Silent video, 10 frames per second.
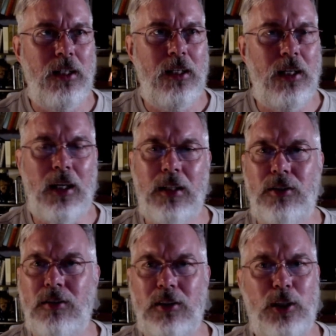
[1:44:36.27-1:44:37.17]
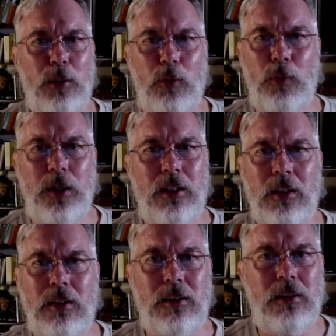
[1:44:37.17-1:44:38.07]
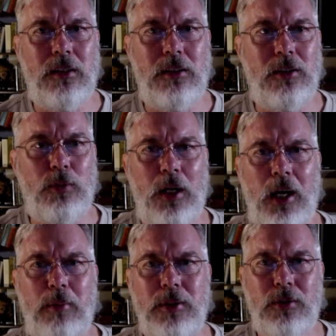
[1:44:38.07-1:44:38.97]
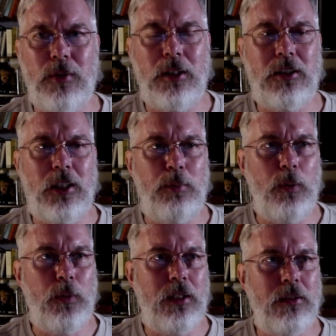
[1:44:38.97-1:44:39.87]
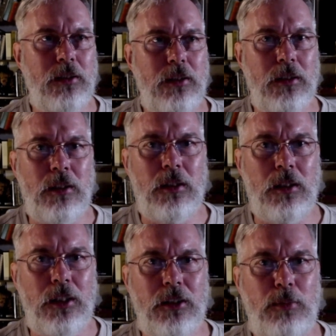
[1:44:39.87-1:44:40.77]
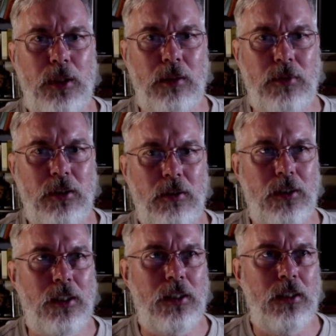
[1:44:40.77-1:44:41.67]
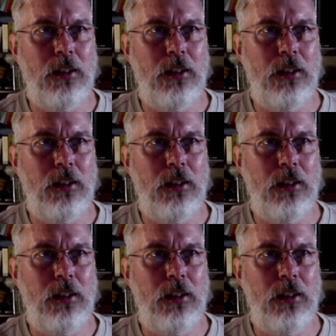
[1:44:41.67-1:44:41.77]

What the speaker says: And I shouldn't skip a week. And this is what happens when I skip a week. The list becomes so long.